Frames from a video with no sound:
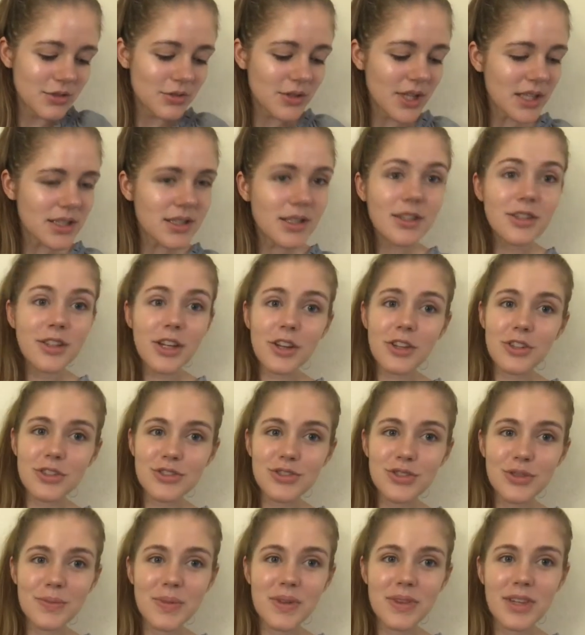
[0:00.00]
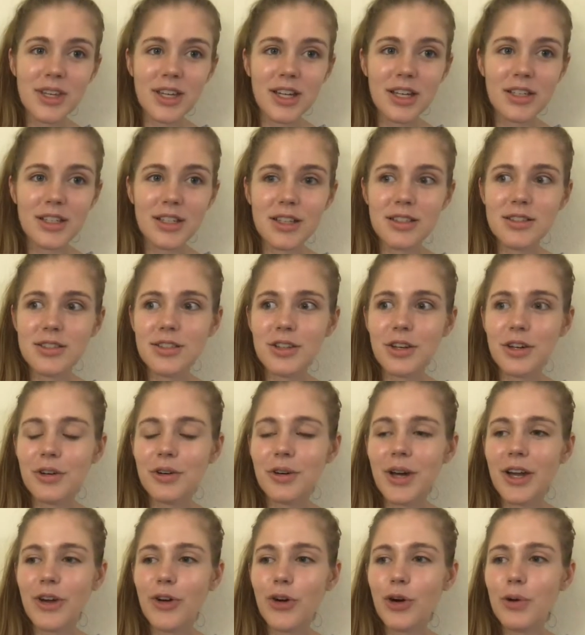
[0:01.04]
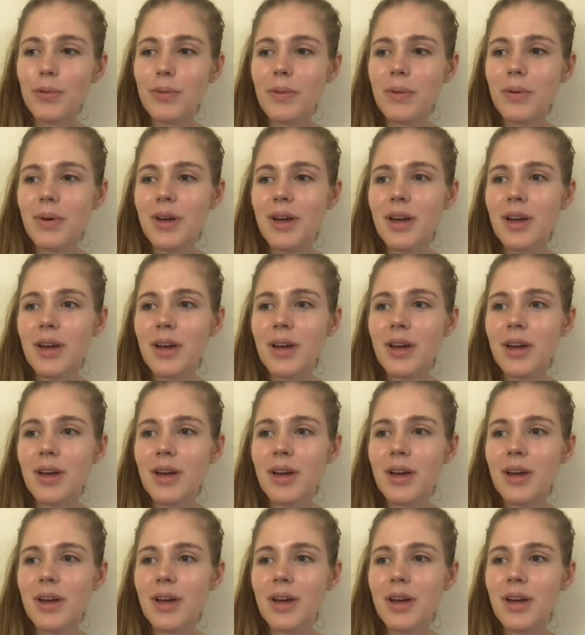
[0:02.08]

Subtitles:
that's another stupid thing I did. So I hope